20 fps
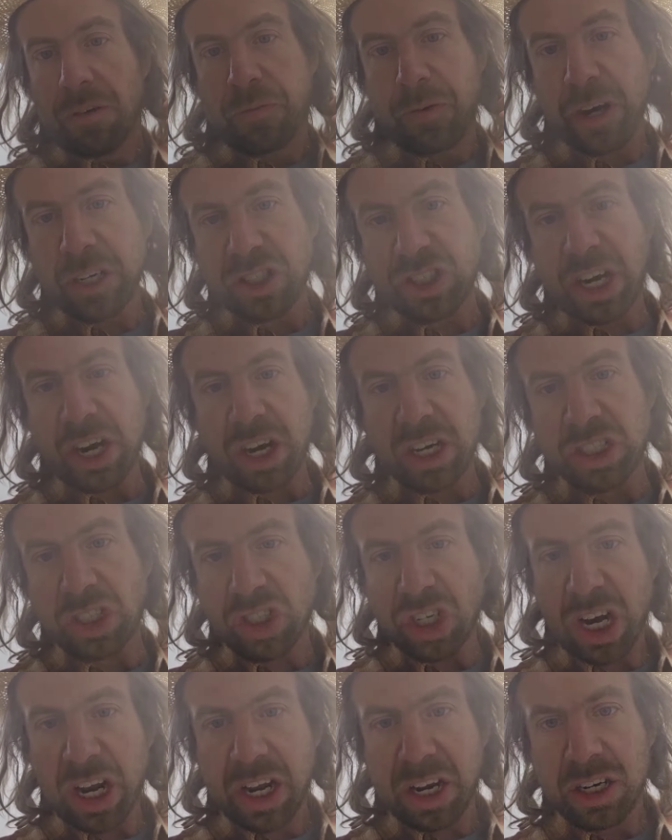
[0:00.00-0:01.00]
fresh air
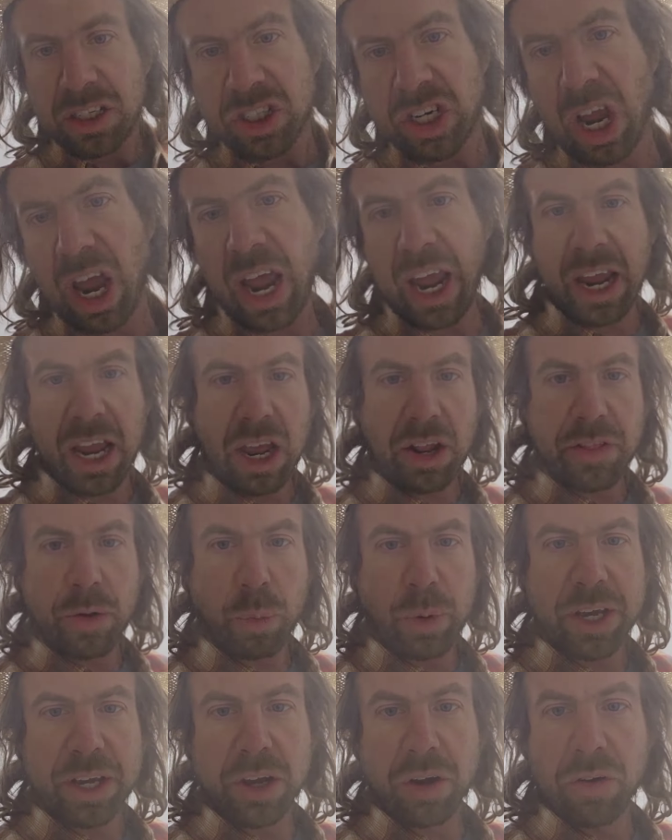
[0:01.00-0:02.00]
exchange, and
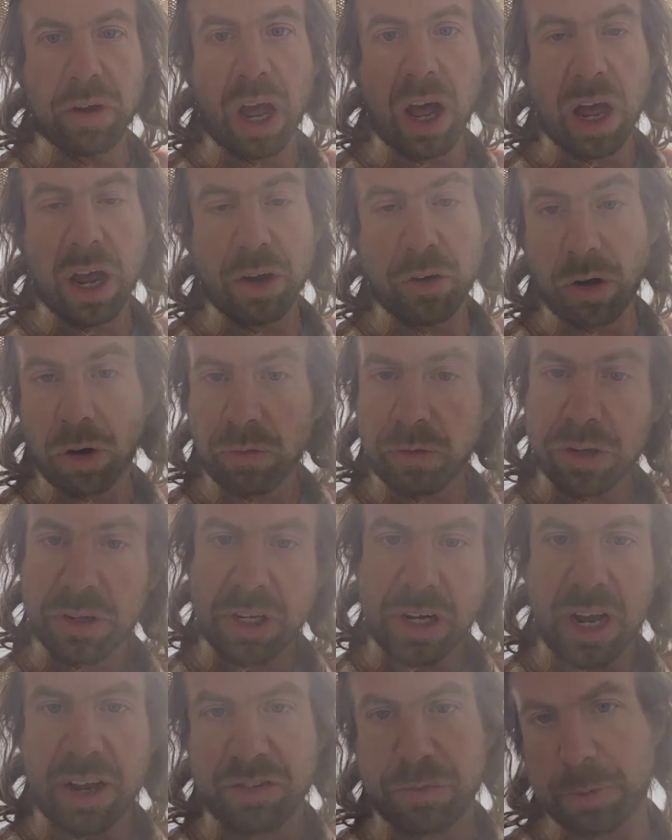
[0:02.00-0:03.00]
we can grow
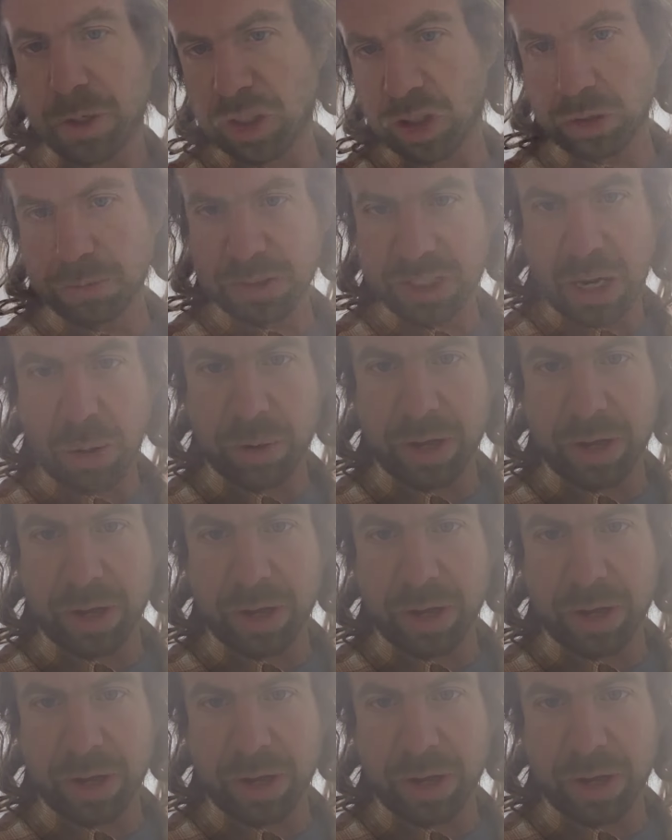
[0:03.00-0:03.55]
really nice mushrooms that